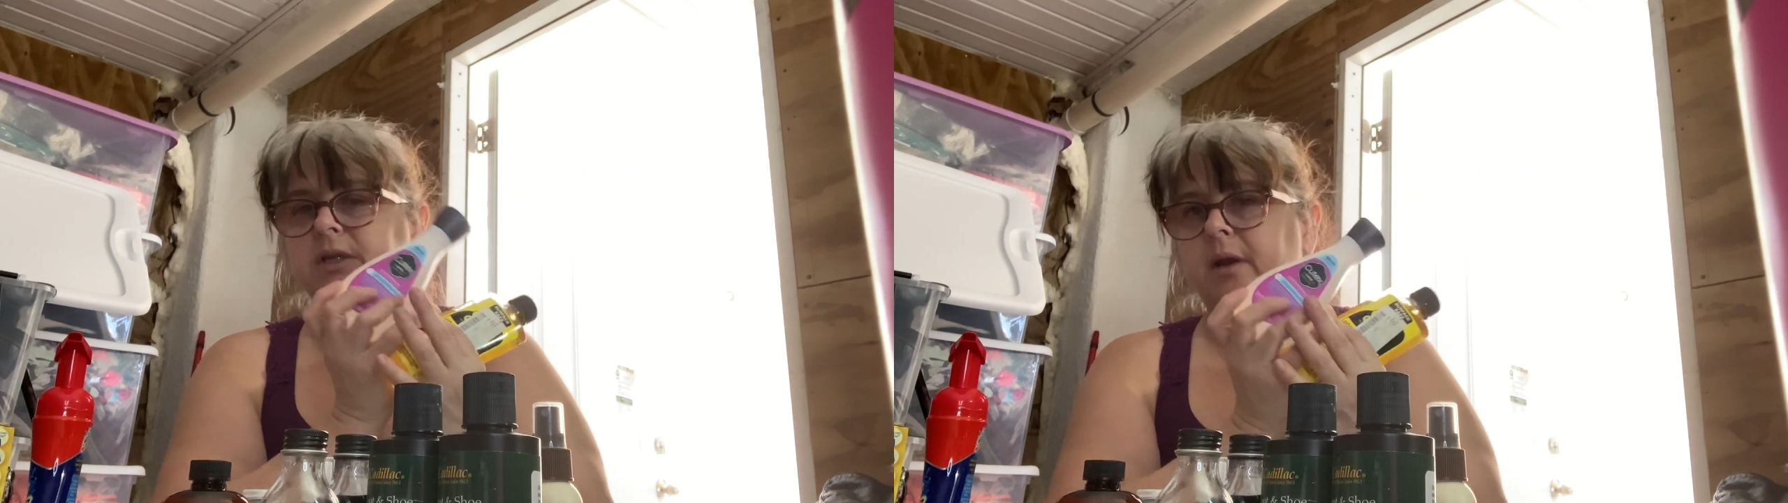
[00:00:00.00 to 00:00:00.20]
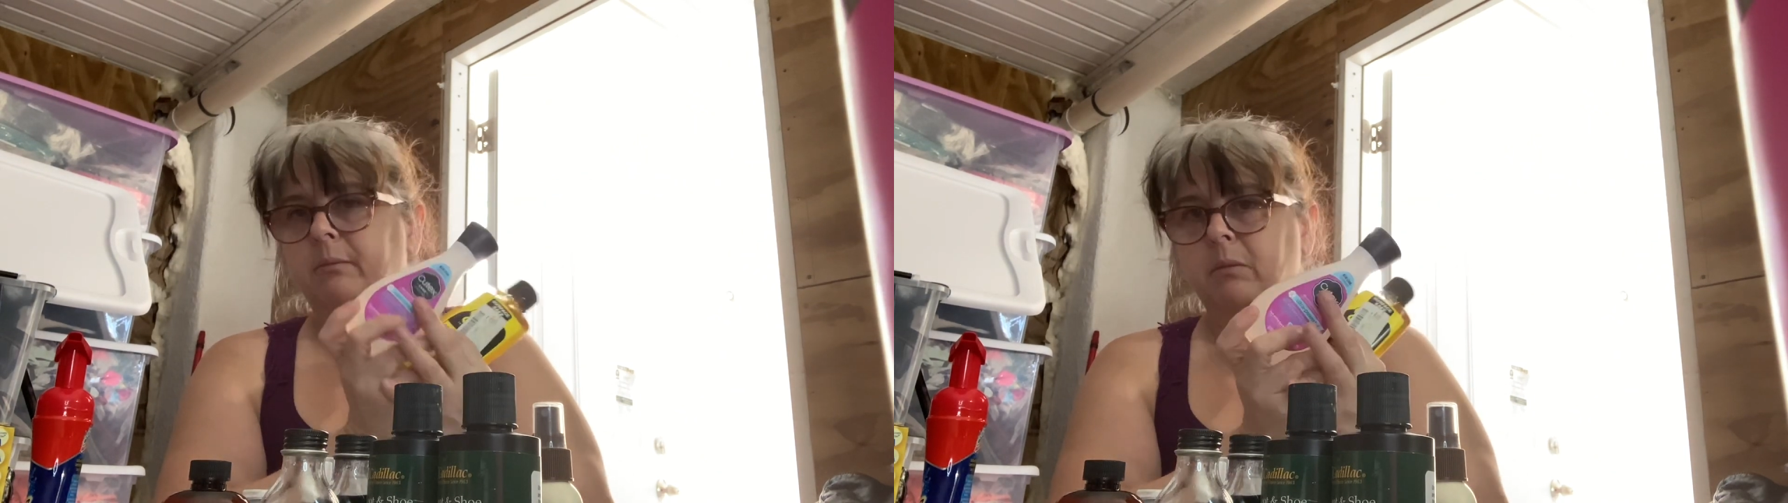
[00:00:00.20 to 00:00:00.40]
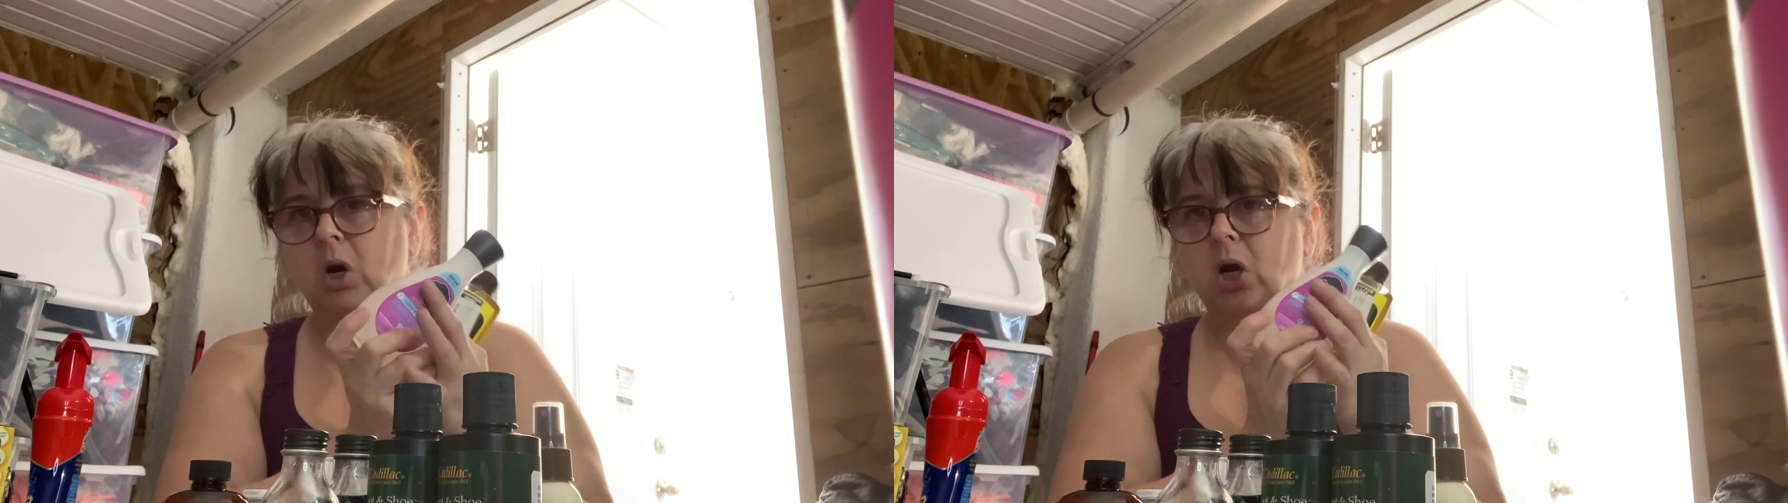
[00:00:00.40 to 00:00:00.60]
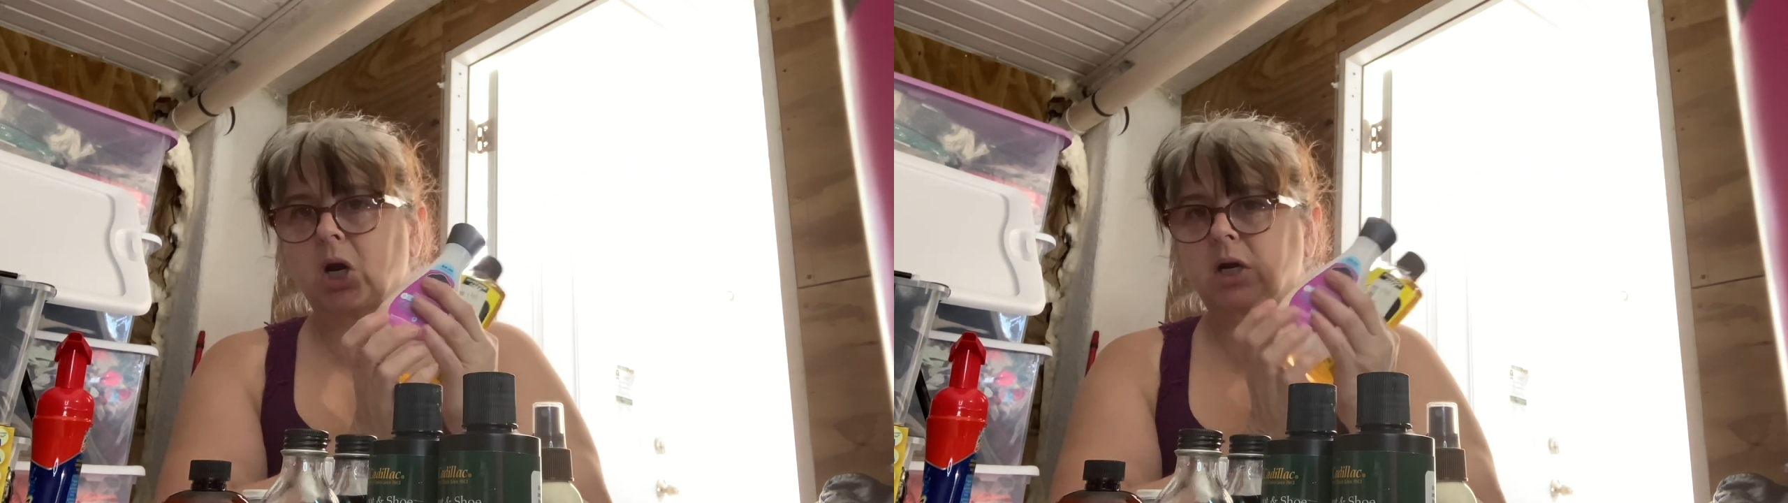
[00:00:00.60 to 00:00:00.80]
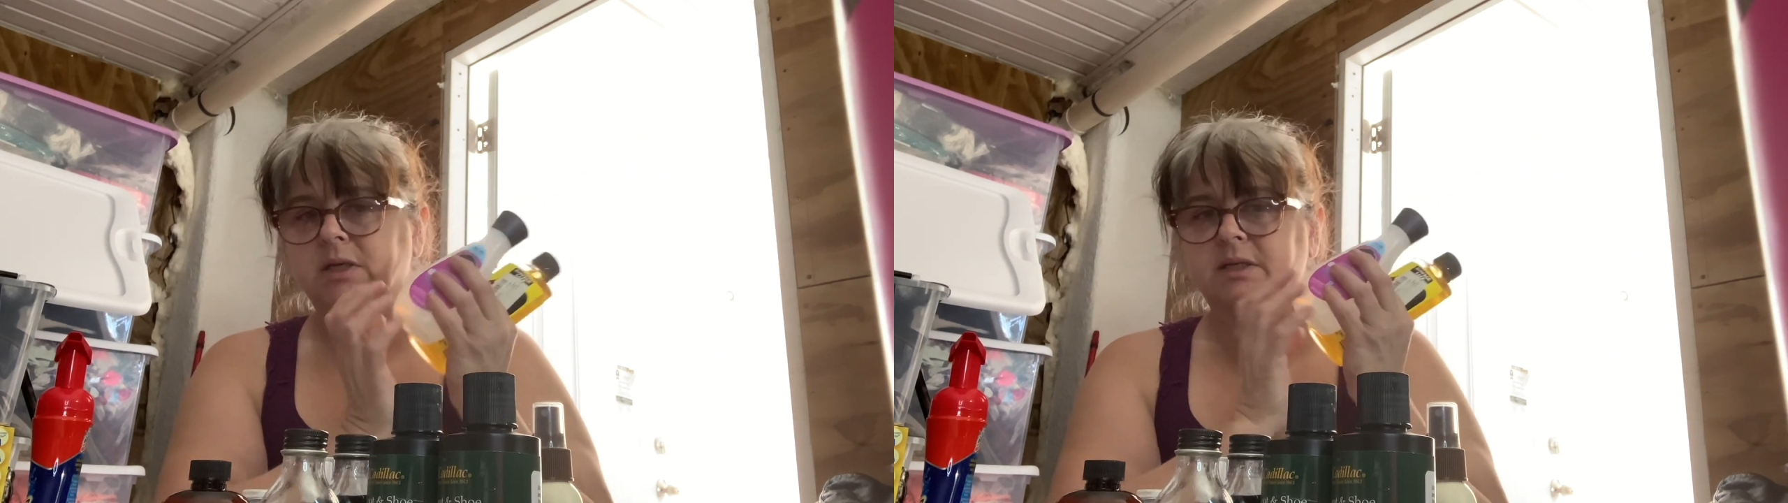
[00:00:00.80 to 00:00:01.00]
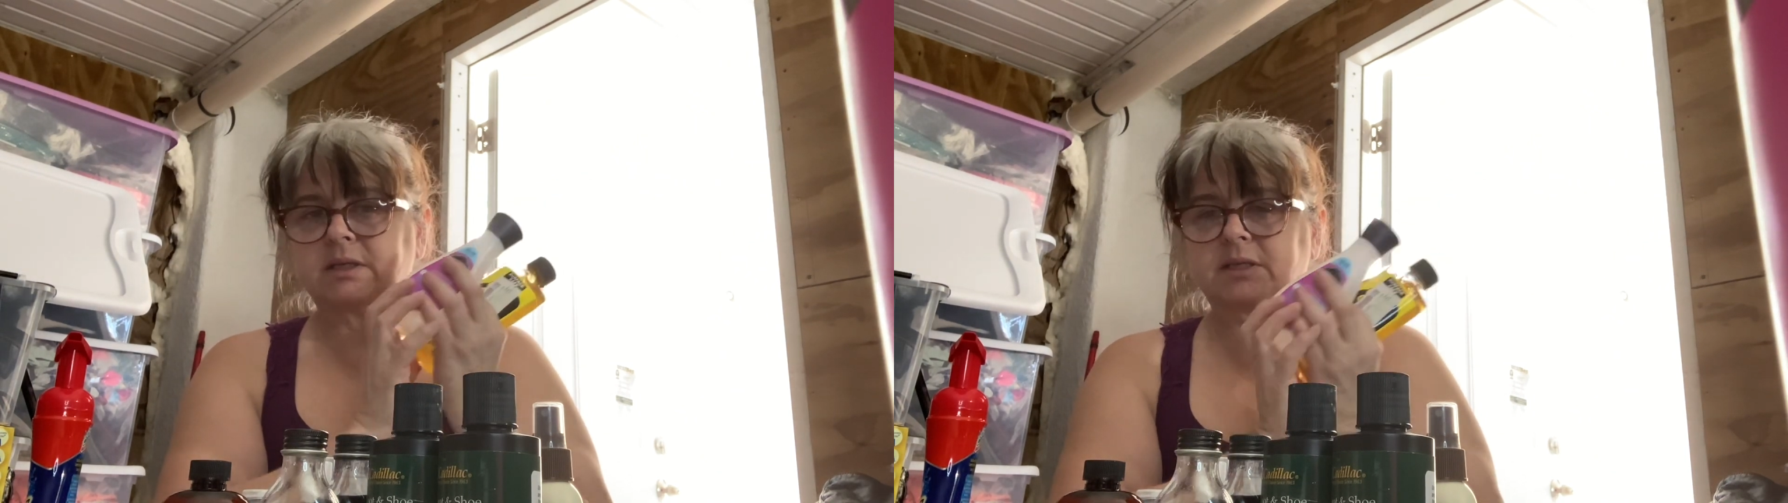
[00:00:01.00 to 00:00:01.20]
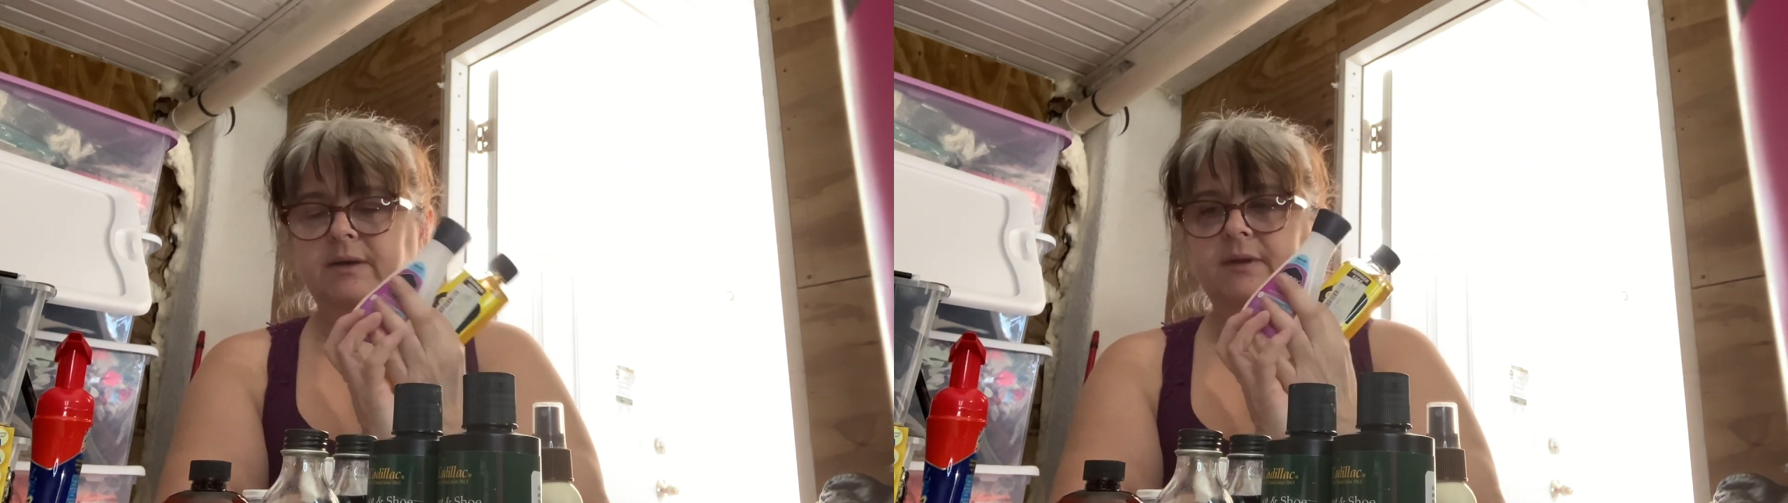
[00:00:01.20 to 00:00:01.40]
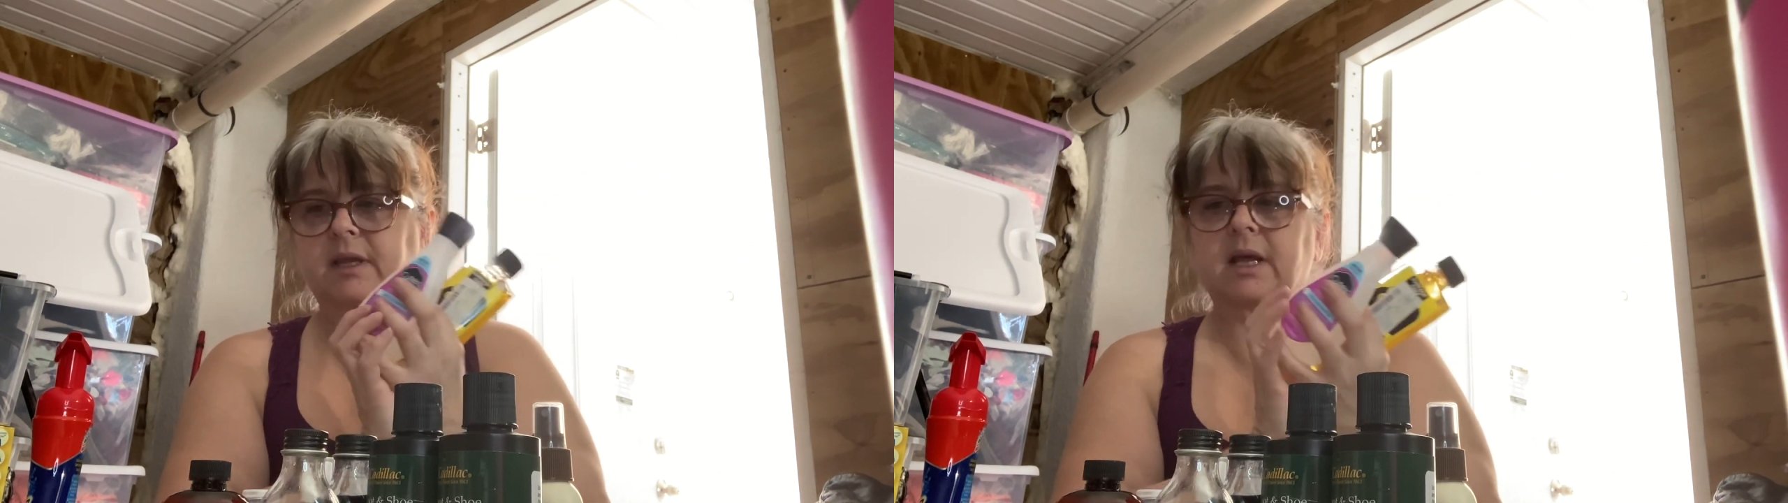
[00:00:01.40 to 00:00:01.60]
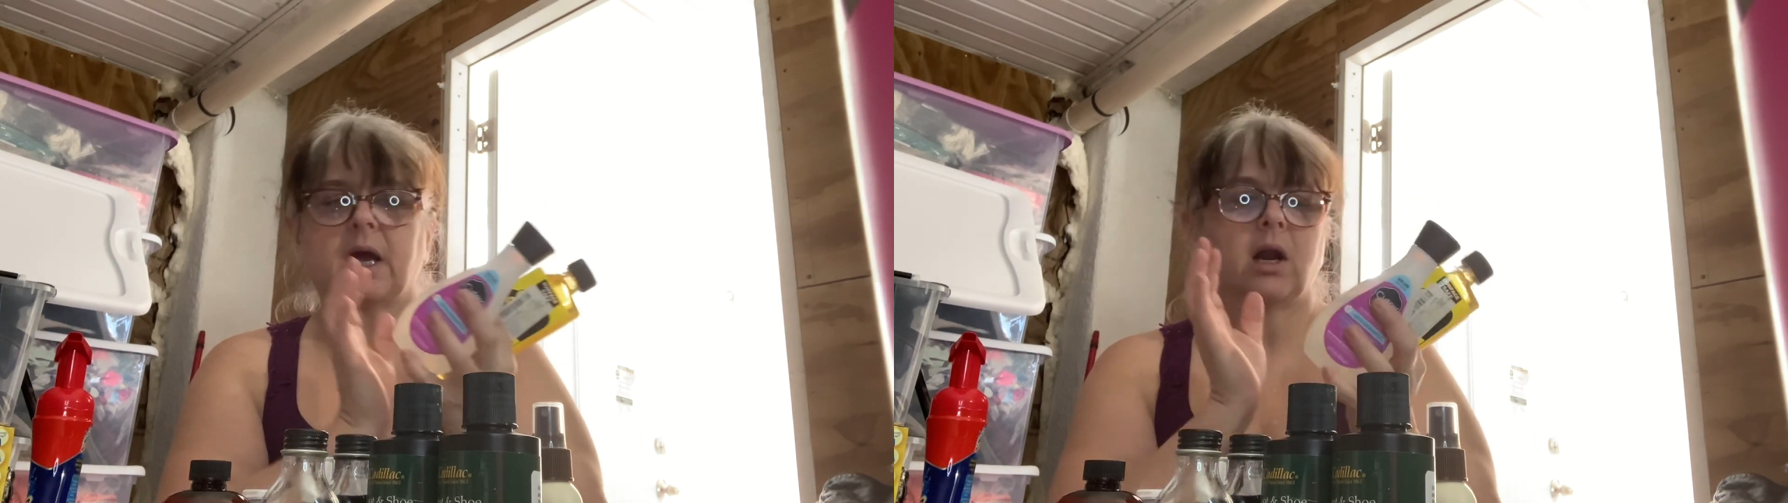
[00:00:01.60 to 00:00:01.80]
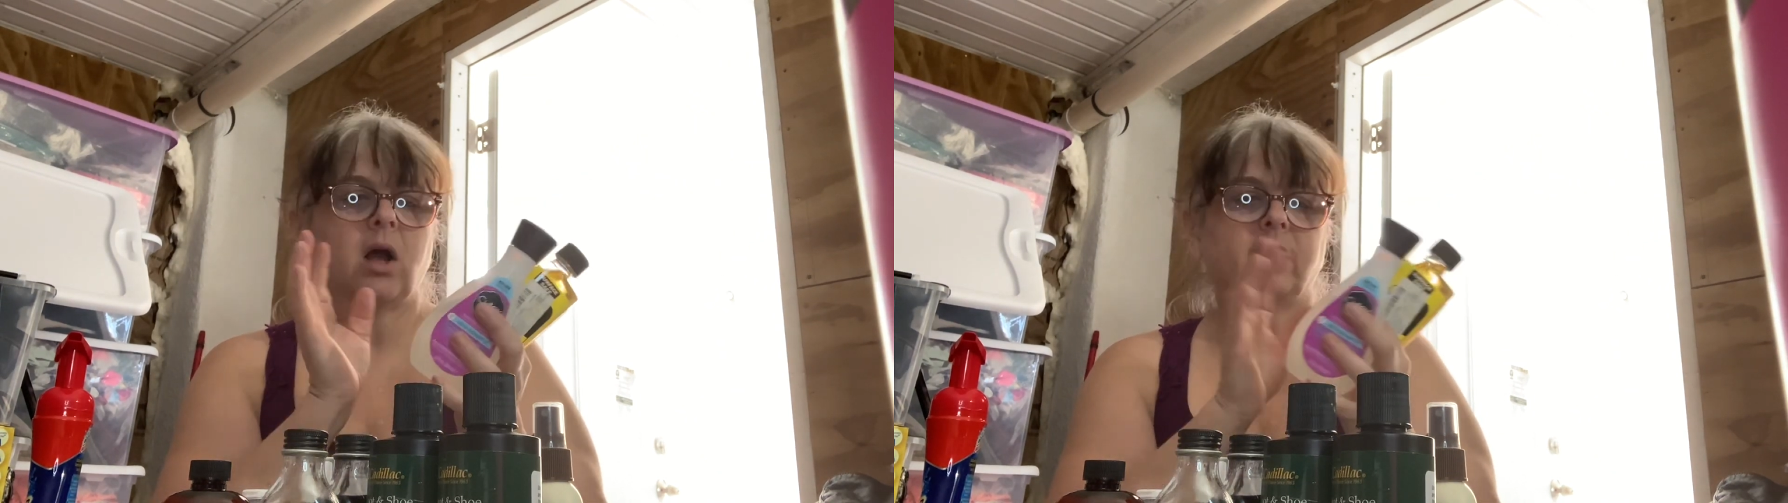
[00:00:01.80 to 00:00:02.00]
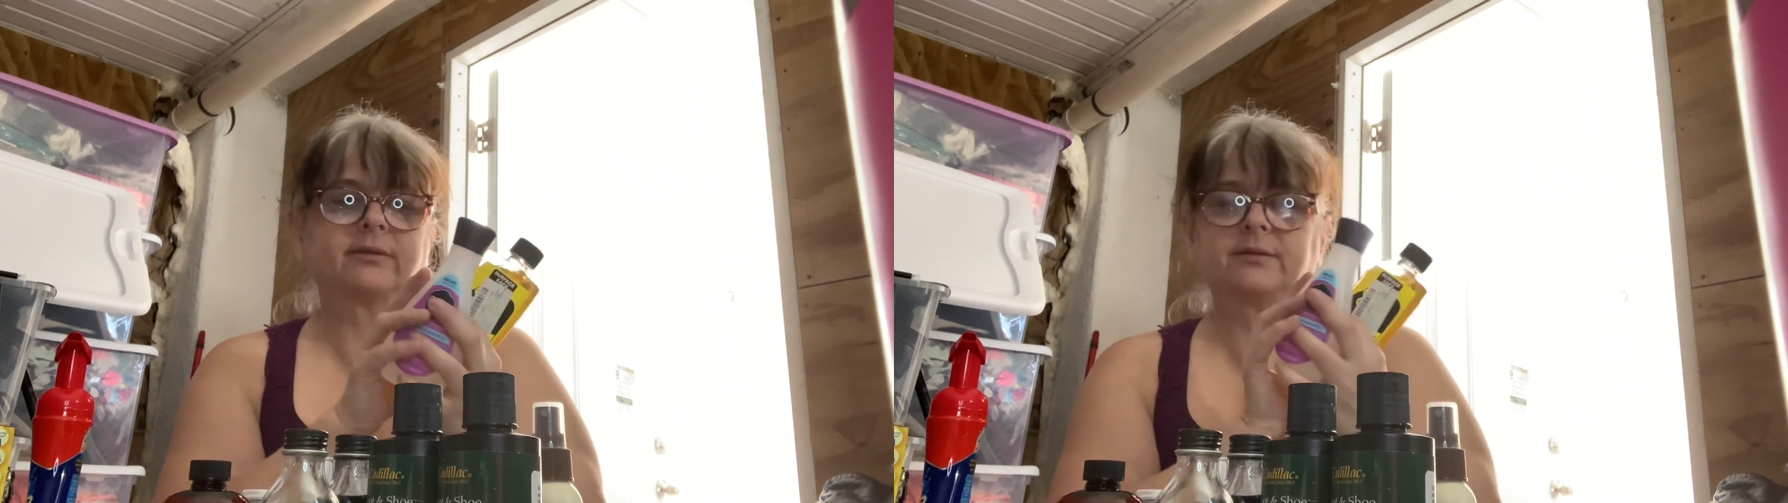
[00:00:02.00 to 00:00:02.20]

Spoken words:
and marks and stuff like that off